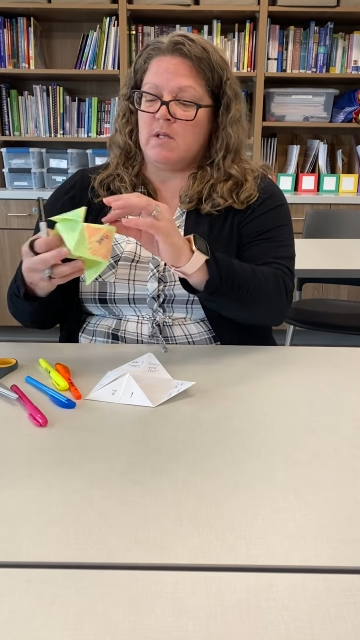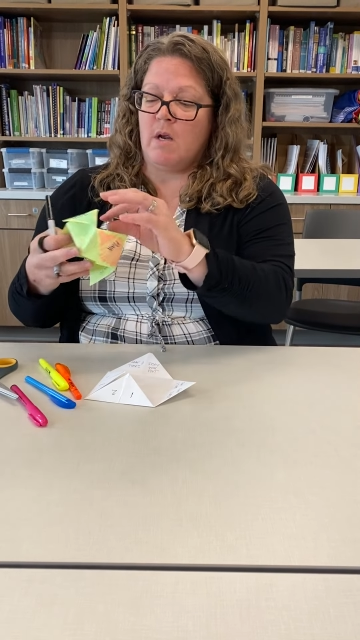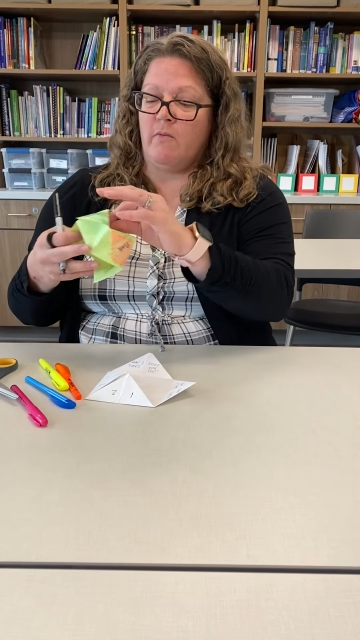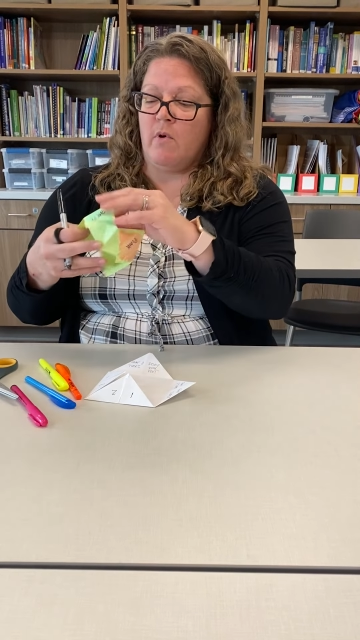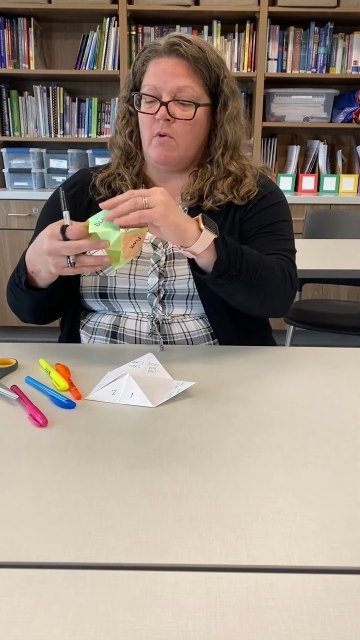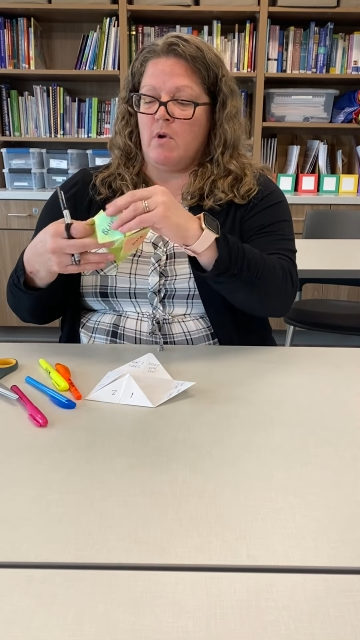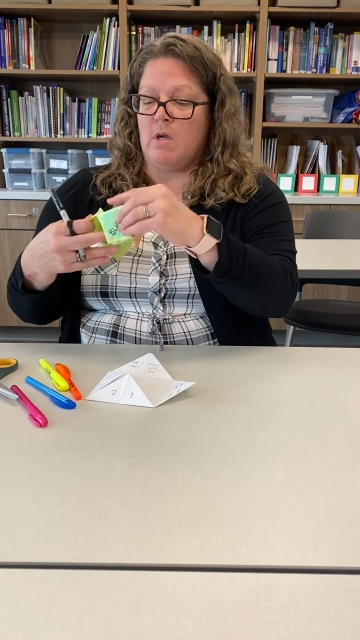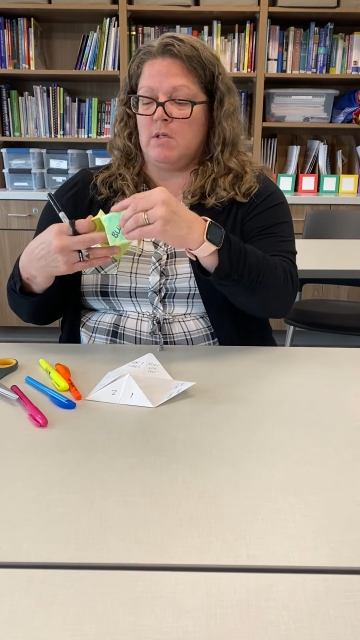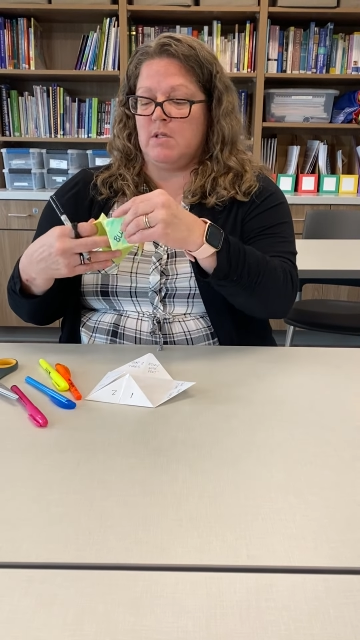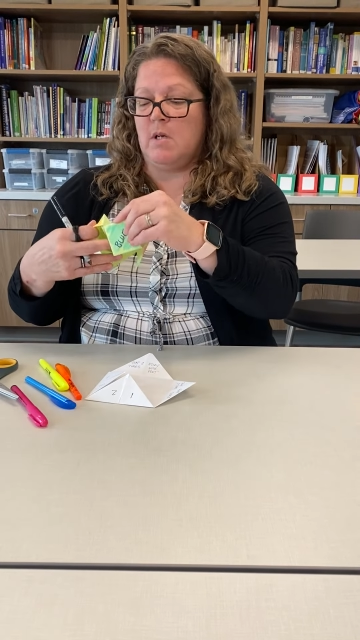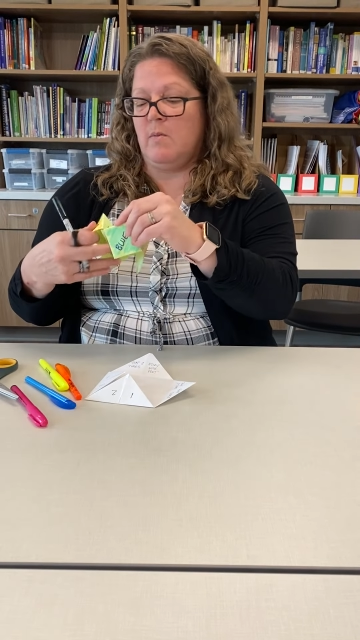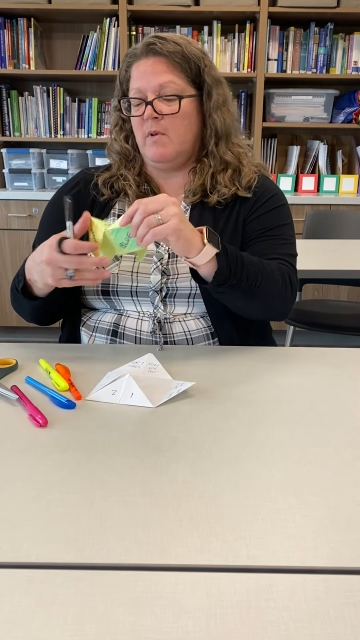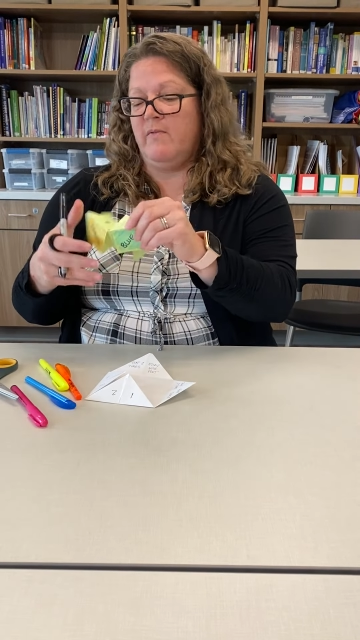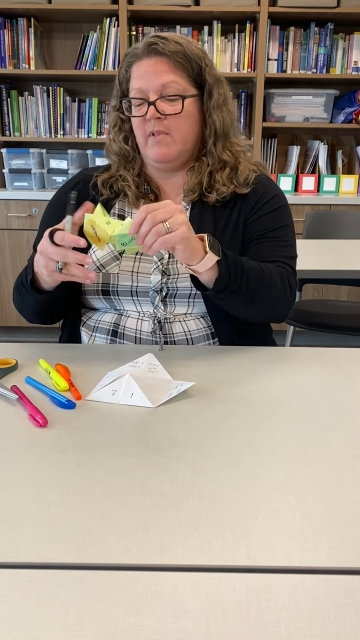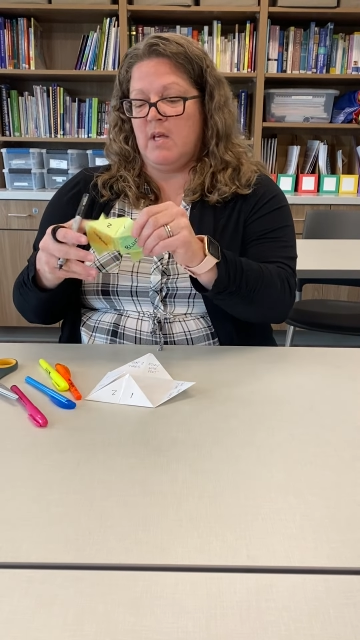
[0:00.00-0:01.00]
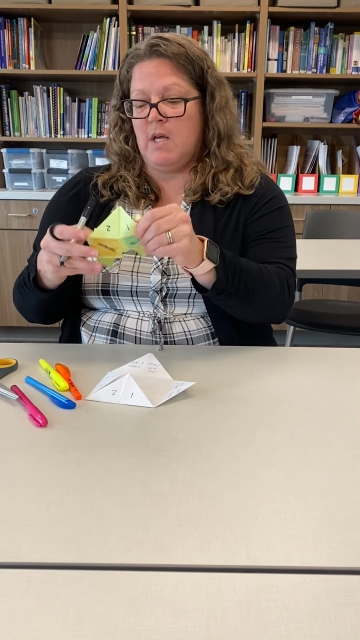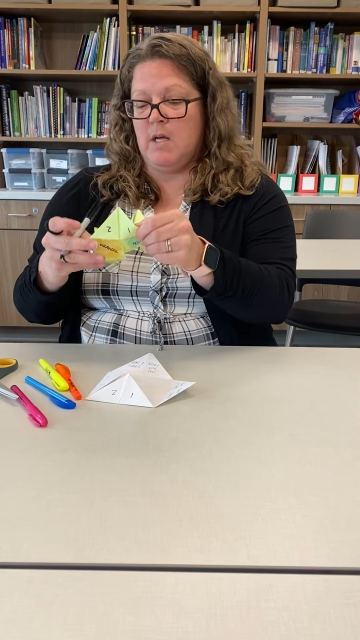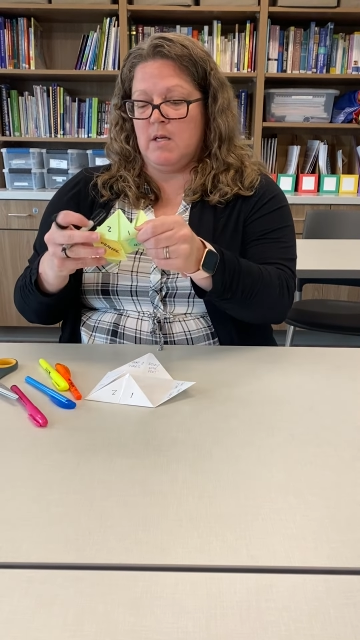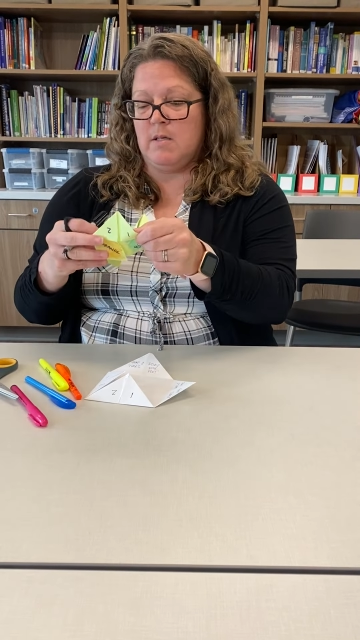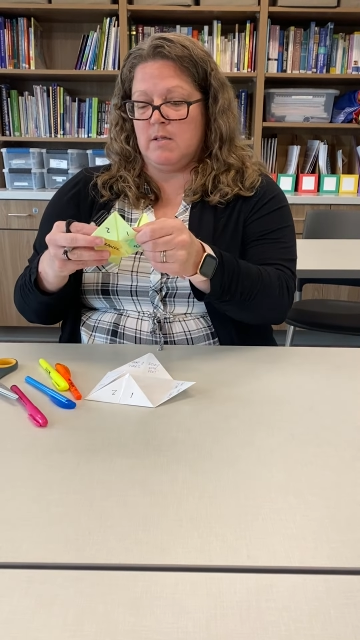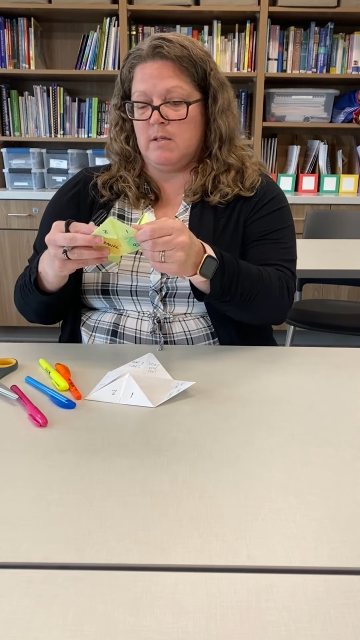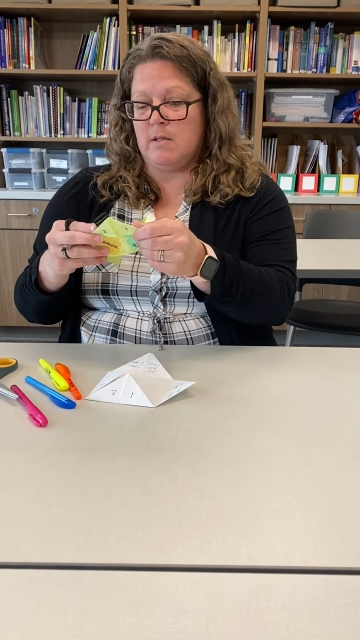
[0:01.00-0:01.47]
I wrote on some of
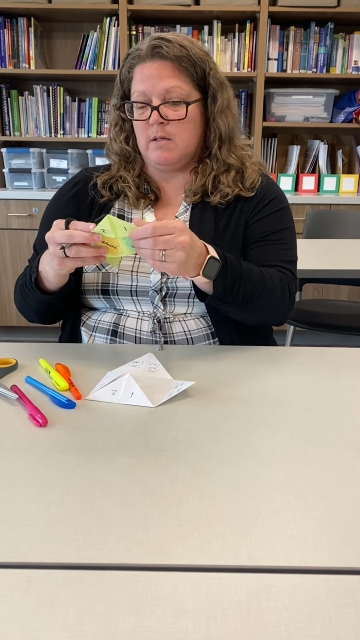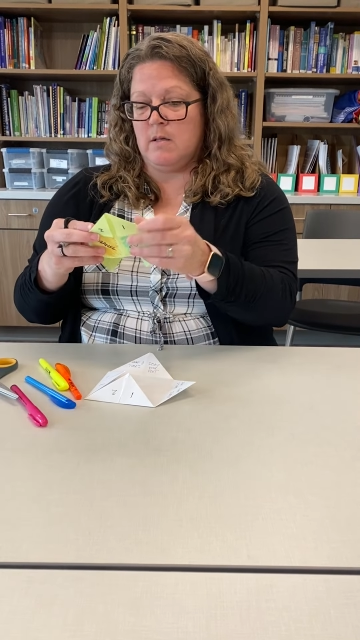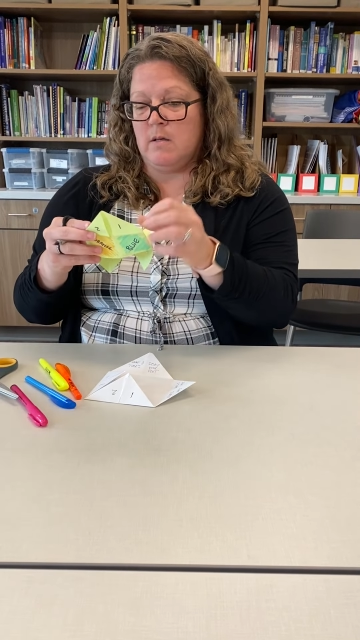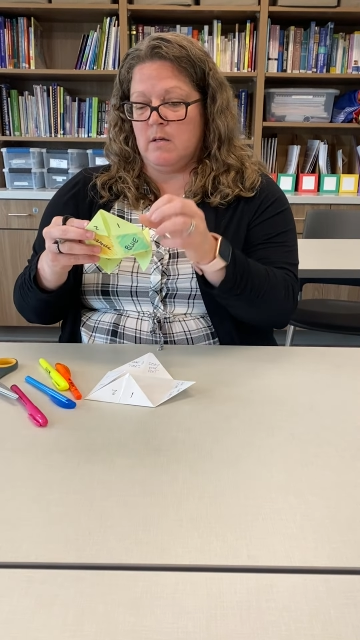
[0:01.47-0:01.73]
these.